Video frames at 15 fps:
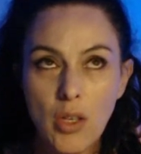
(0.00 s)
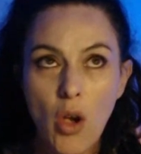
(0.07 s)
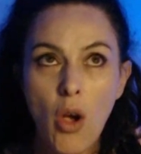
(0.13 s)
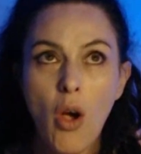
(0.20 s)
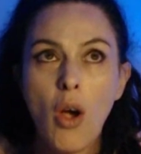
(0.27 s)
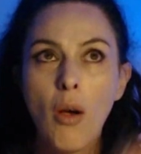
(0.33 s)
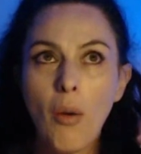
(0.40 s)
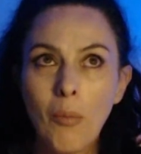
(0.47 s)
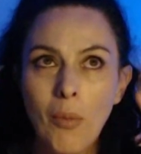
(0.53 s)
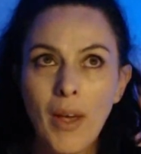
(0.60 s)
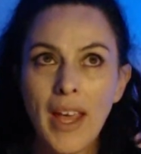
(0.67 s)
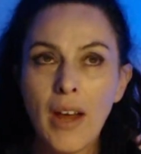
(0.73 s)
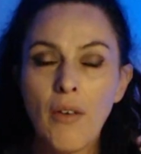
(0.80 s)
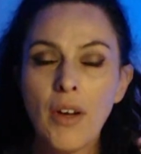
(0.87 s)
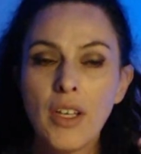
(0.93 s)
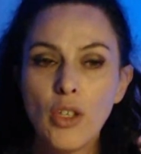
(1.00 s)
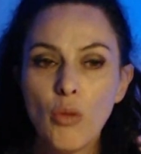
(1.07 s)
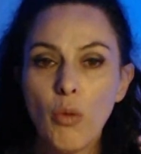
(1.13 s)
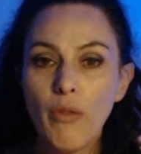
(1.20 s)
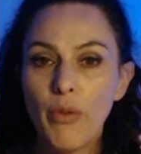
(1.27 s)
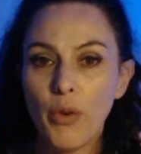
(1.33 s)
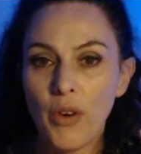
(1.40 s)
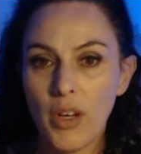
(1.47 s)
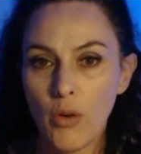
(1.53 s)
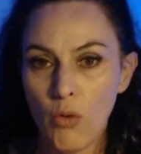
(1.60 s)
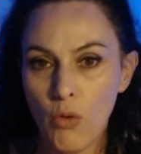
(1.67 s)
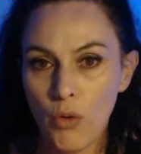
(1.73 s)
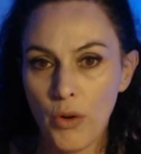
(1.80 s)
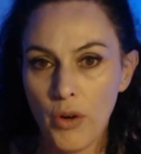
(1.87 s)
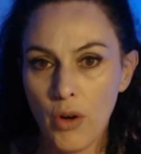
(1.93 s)
I'm hearing you were very
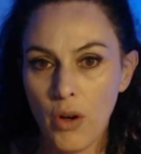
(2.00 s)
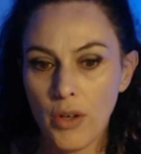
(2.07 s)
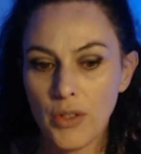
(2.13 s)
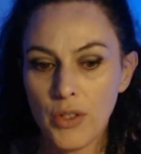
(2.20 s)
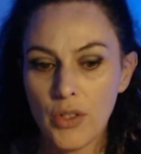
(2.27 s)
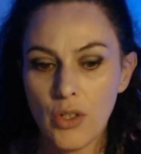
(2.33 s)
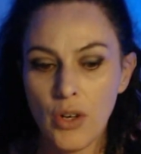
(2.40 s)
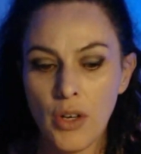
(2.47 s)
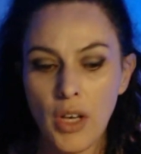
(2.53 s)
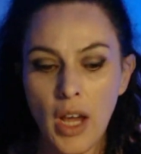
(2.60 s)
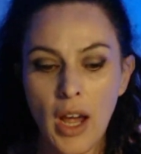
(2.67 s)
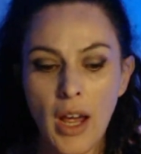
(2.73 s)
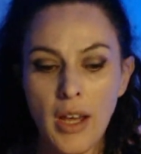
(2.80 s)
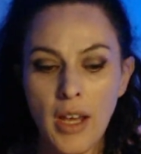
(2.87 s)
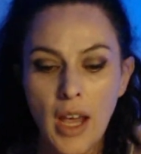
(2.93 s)
organized, okay?